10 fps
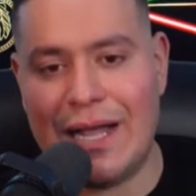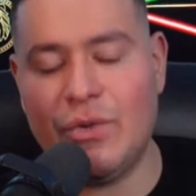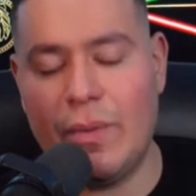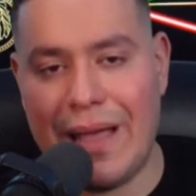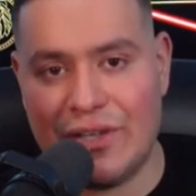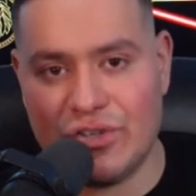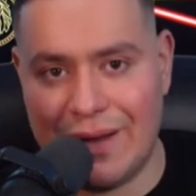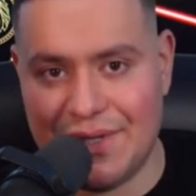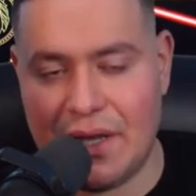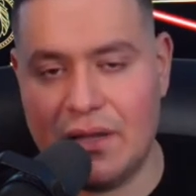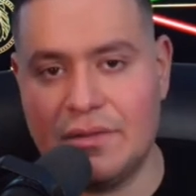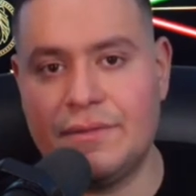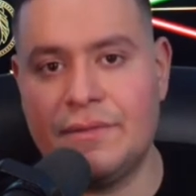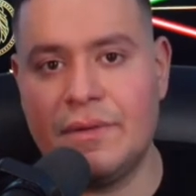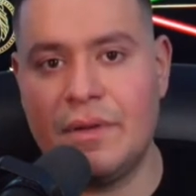to imagine
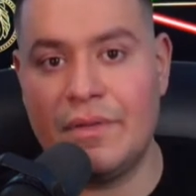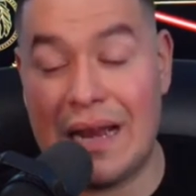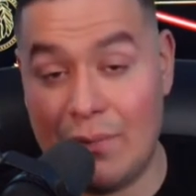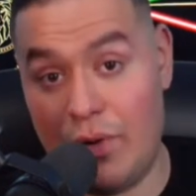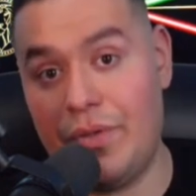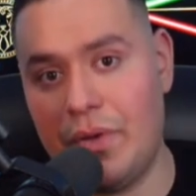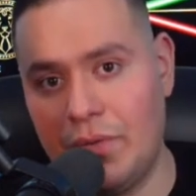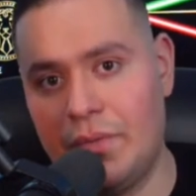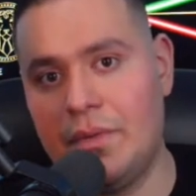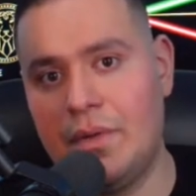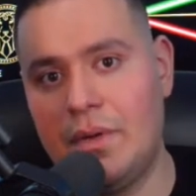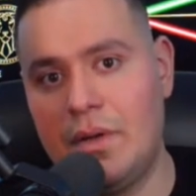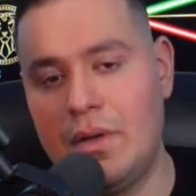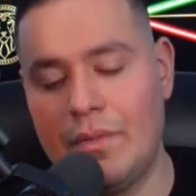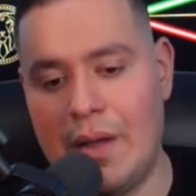myself that I'm with you,
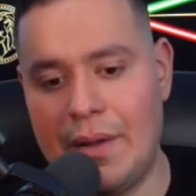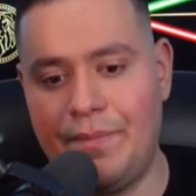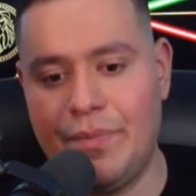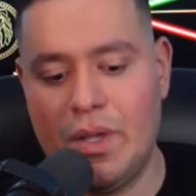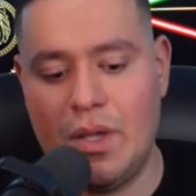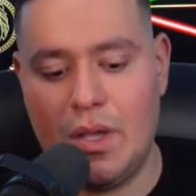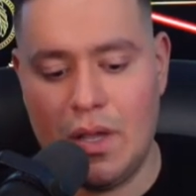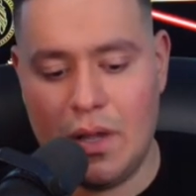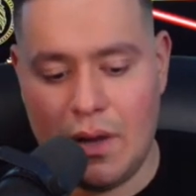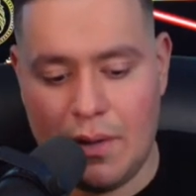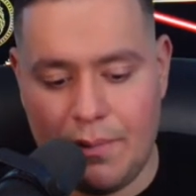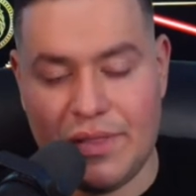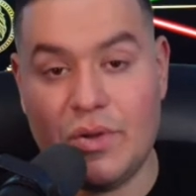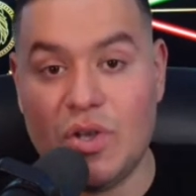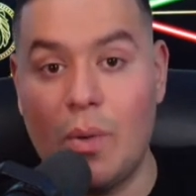right? But
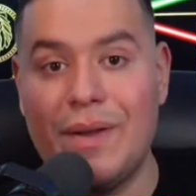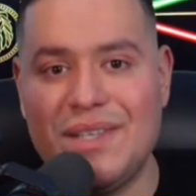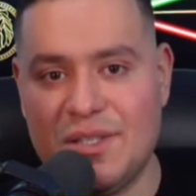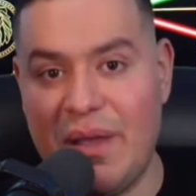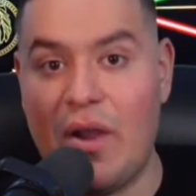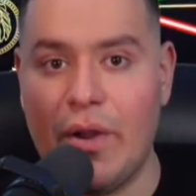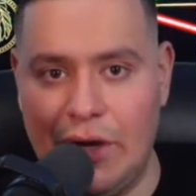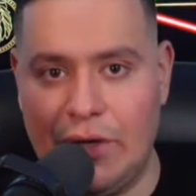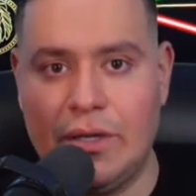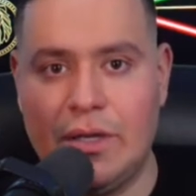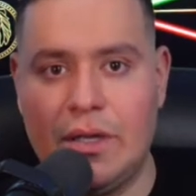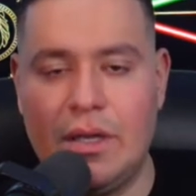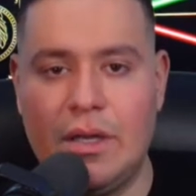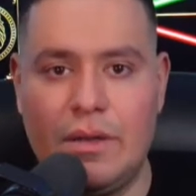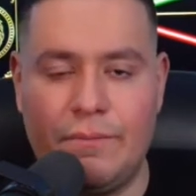there's always this barrier
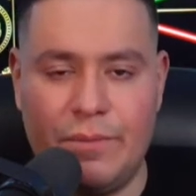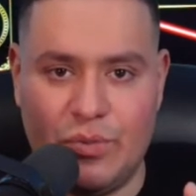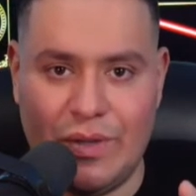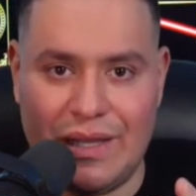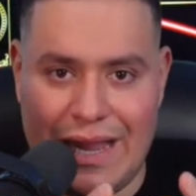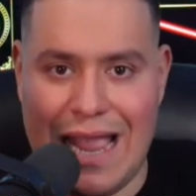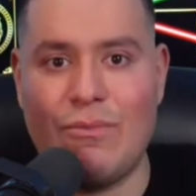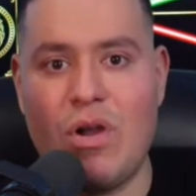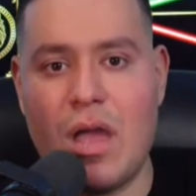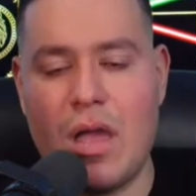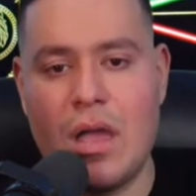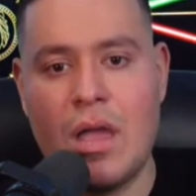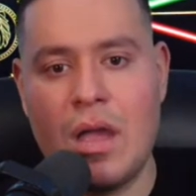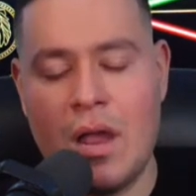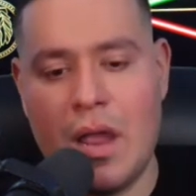between the camera
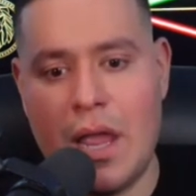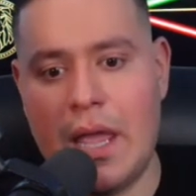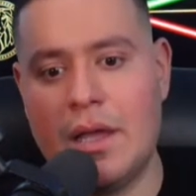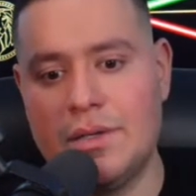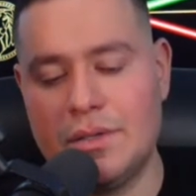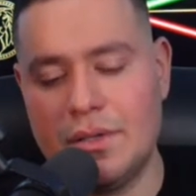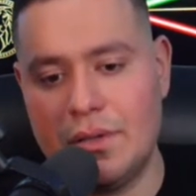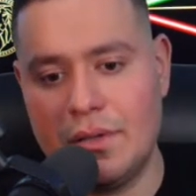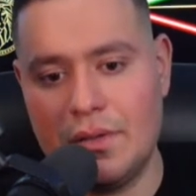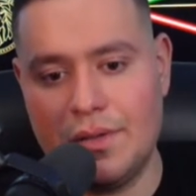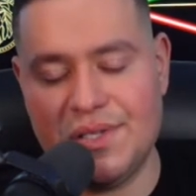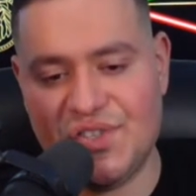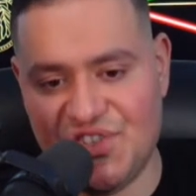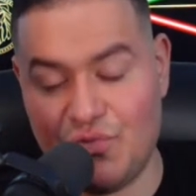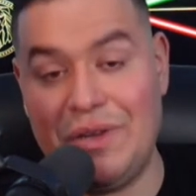and the
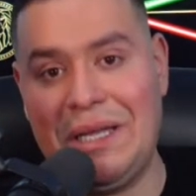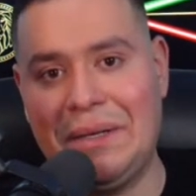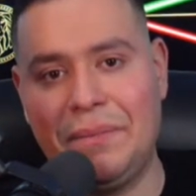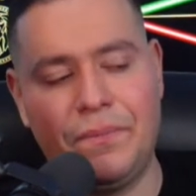screen.